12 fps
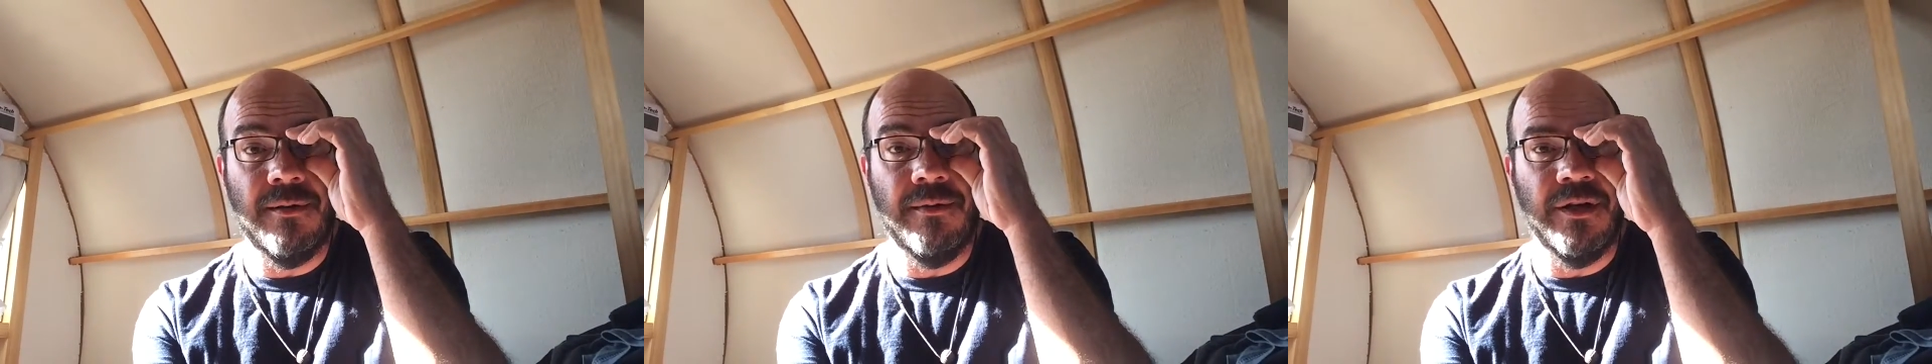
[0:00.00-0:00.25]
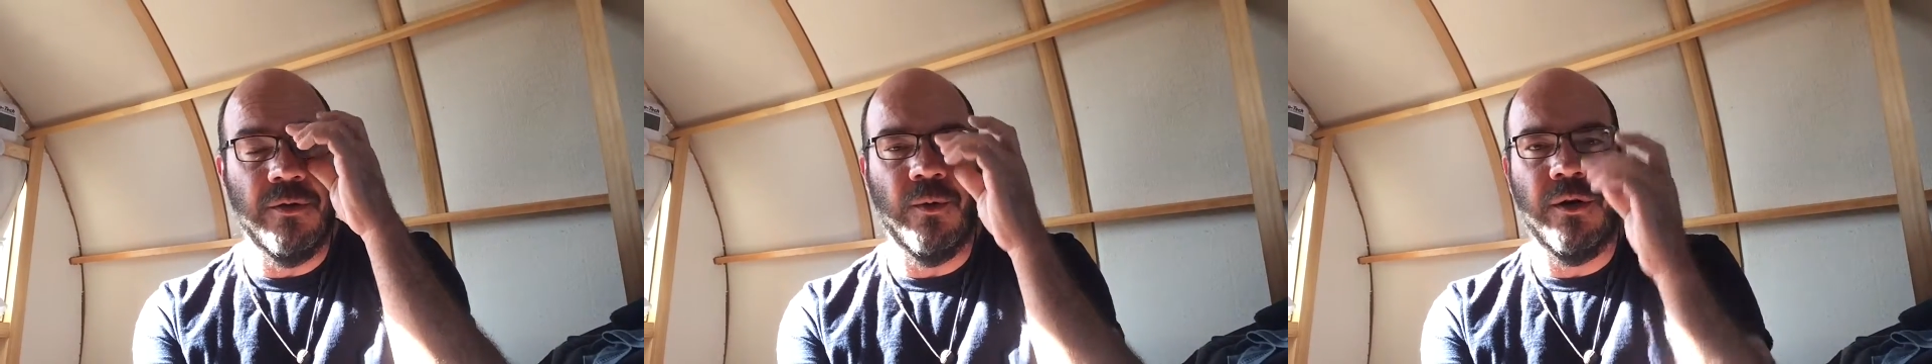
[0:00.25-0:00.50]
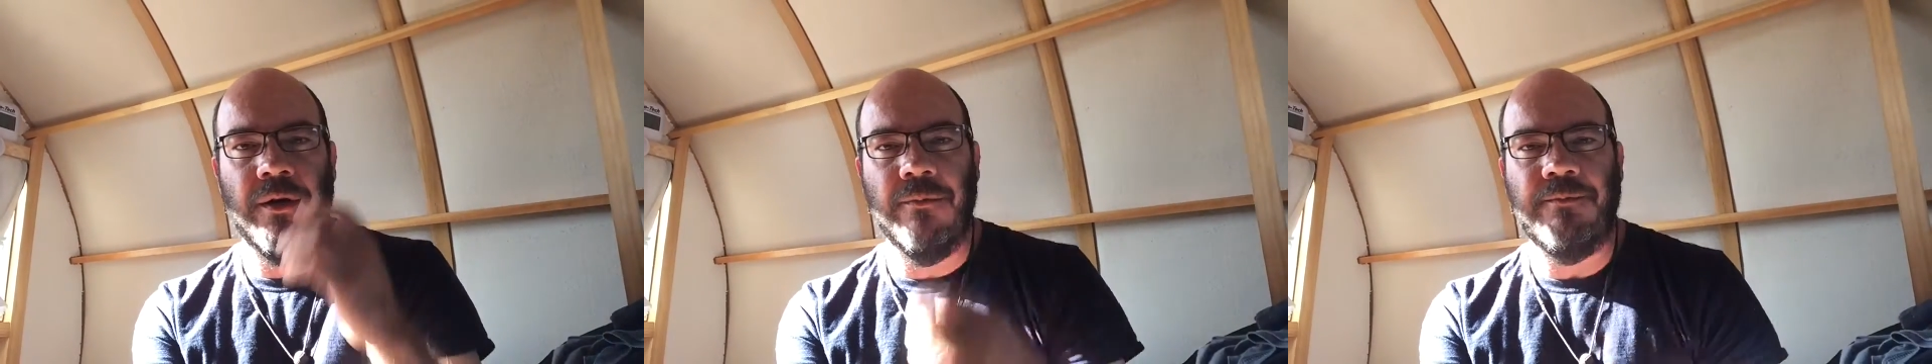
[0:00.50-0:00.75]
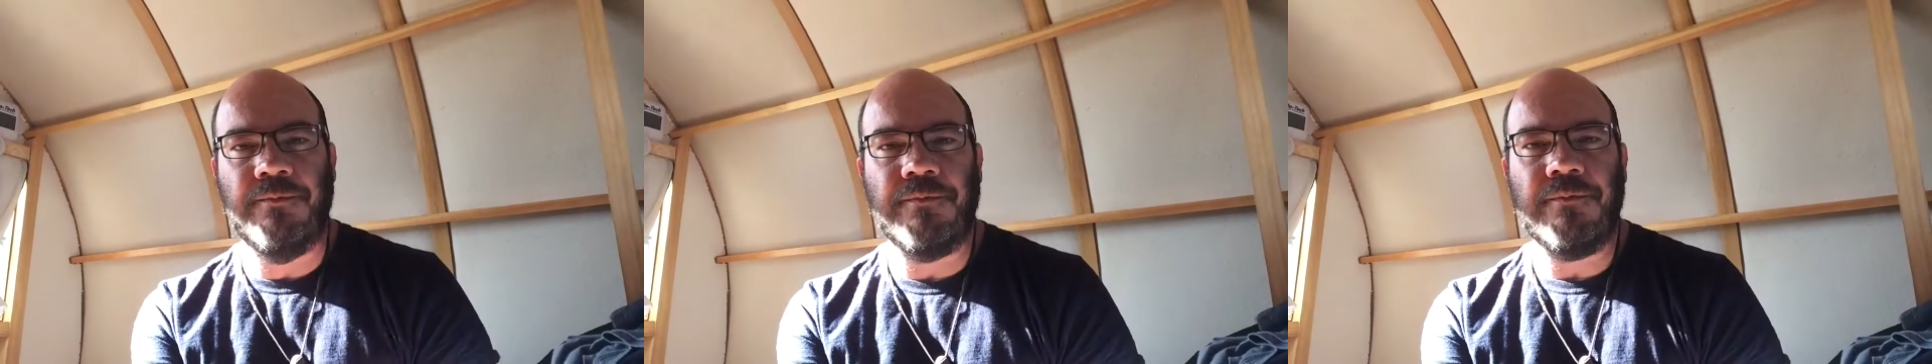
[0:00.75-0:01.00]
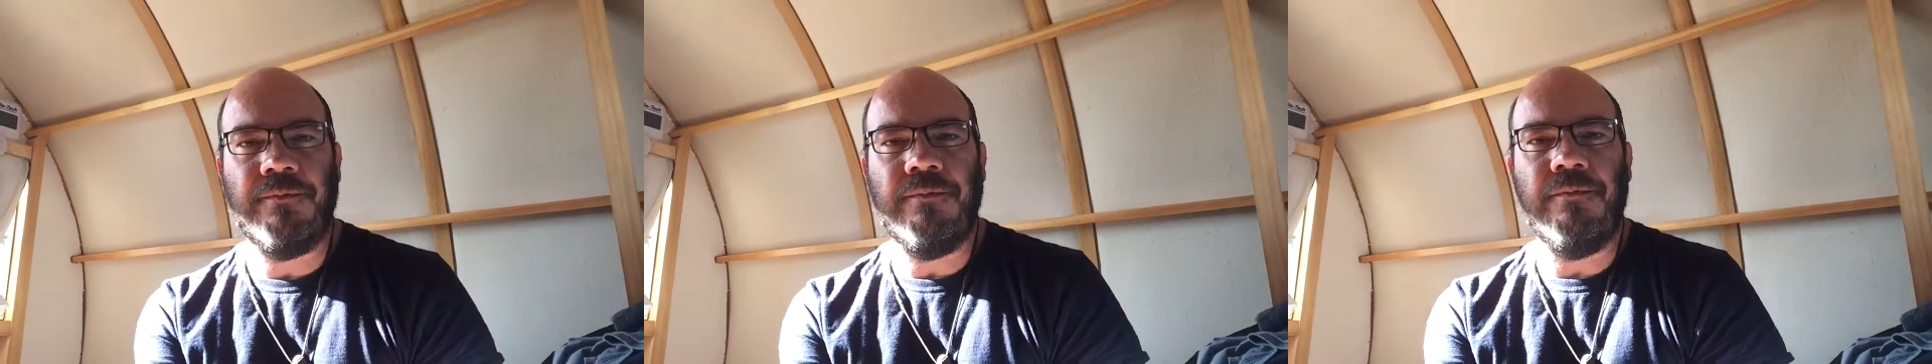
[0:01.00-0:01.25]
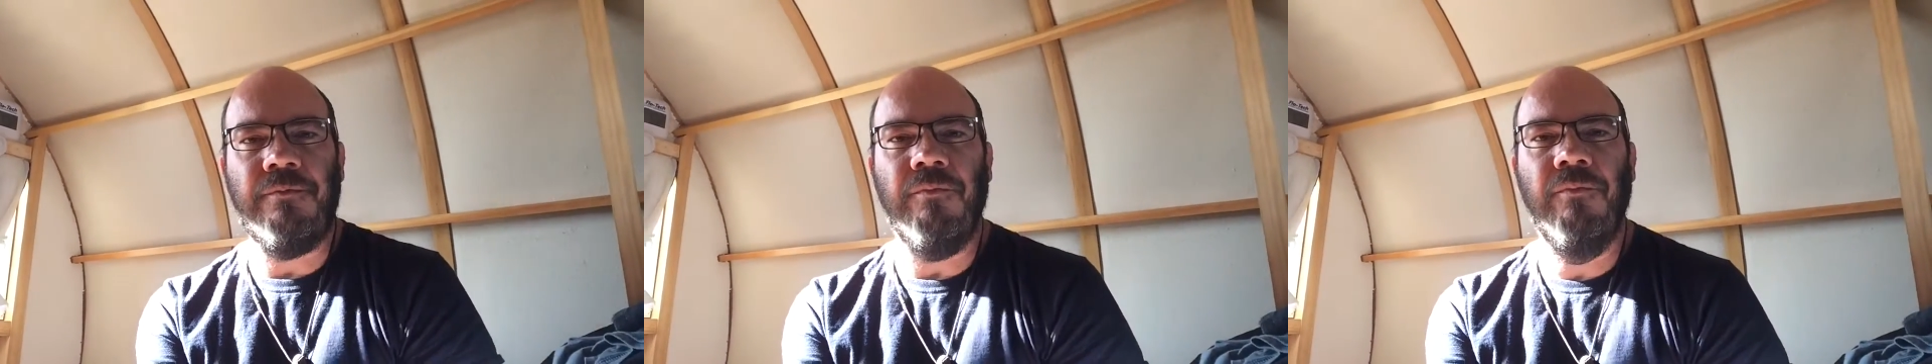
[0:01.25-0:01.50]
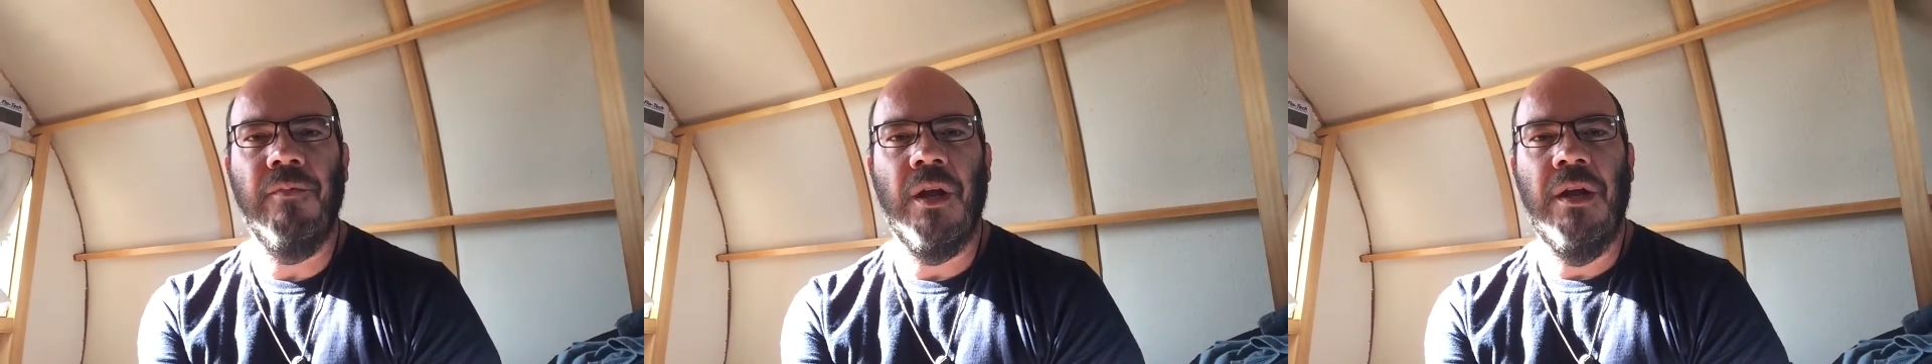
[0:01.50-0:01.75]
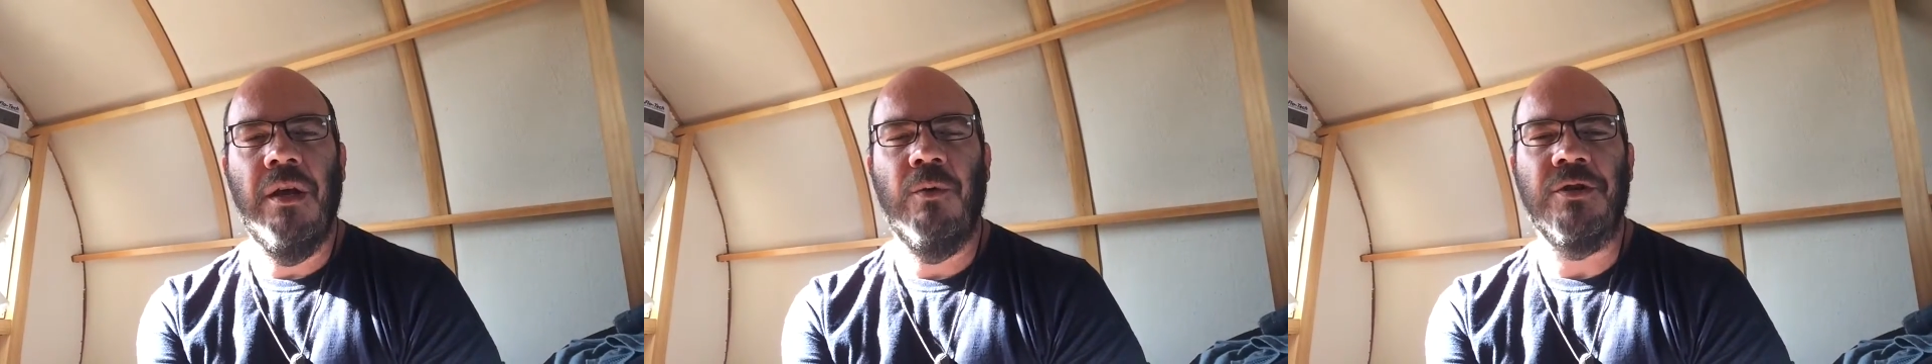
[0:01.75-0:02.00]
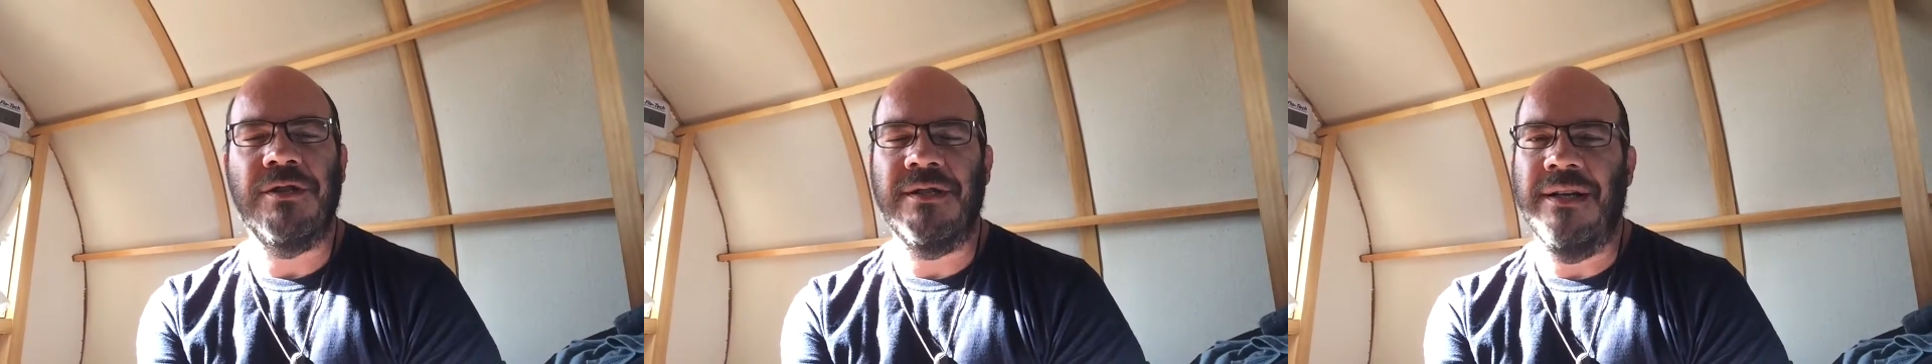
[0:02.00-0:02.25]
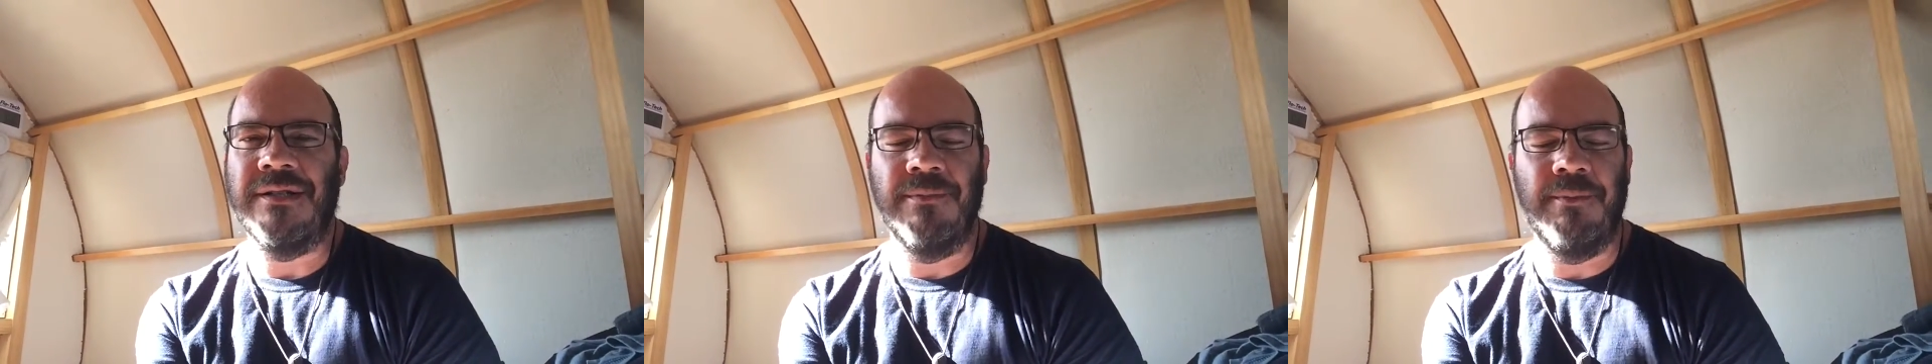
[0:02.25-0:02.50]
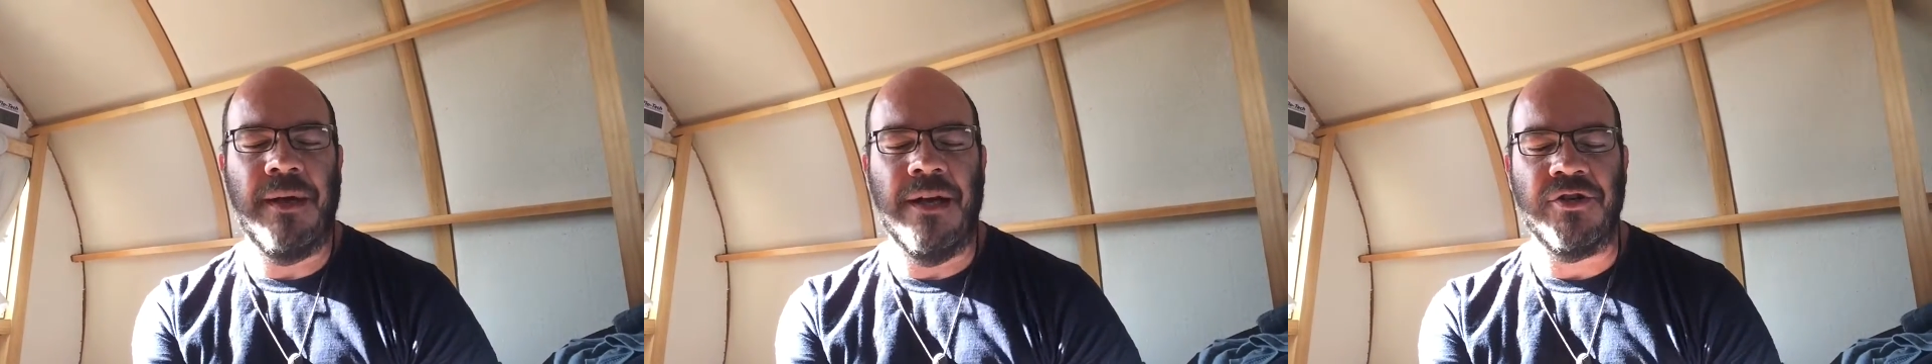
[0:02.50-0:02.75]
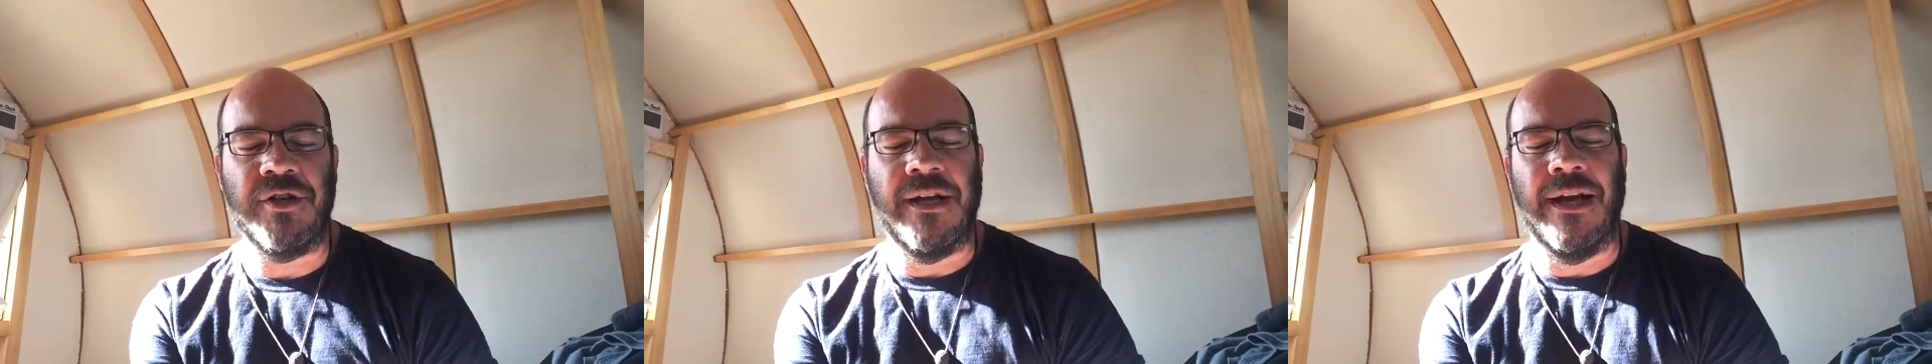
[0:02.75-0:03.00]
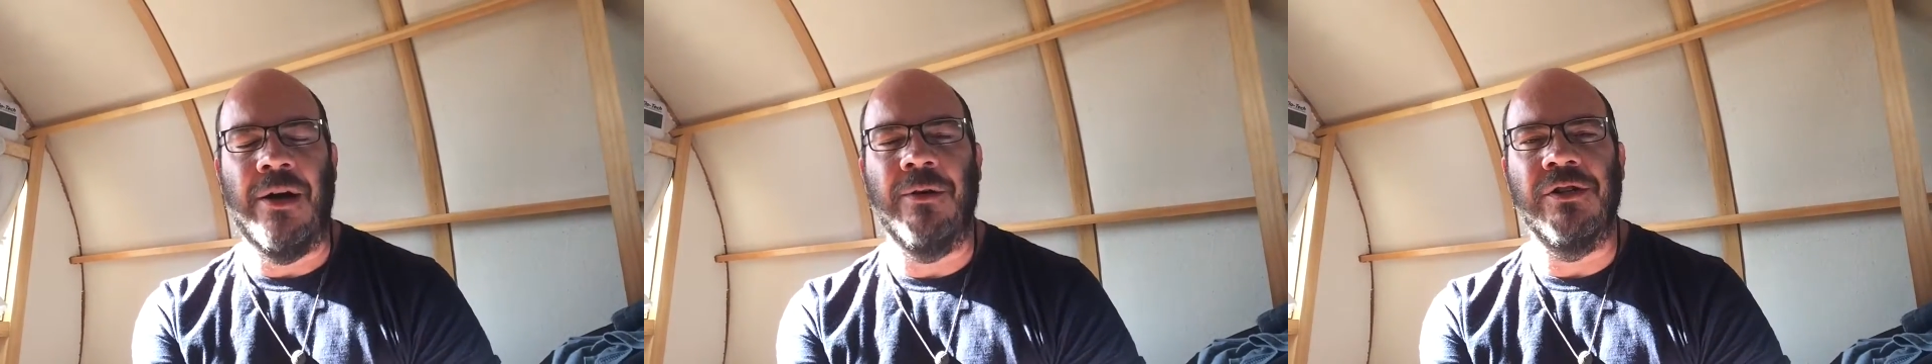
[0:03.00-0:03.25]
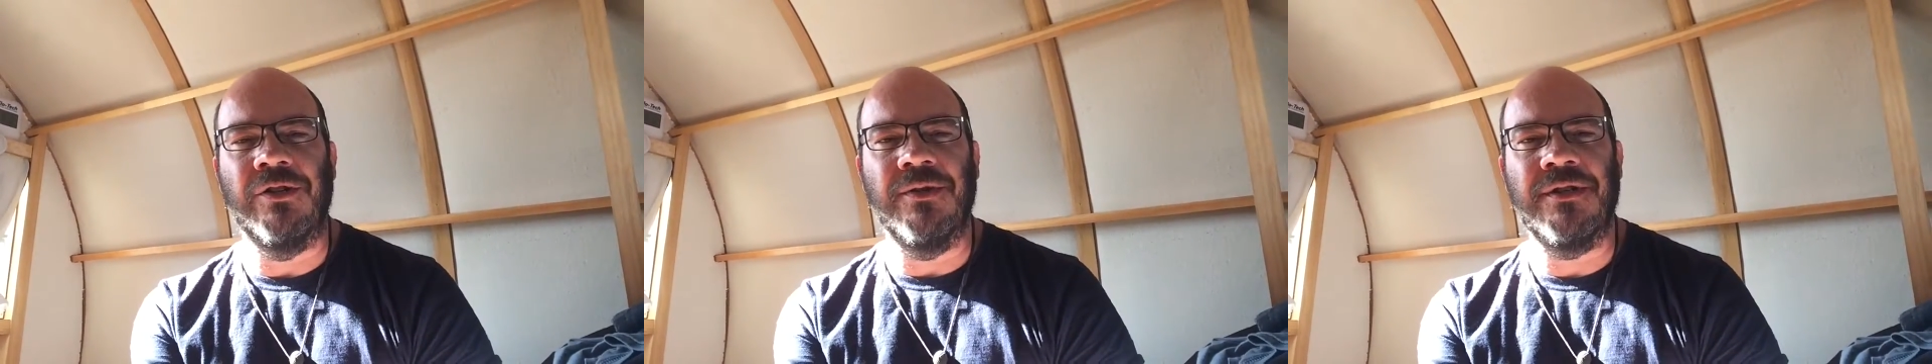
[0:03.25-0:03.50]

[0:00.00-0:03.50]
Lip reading: near work, which is nice to actually get out and do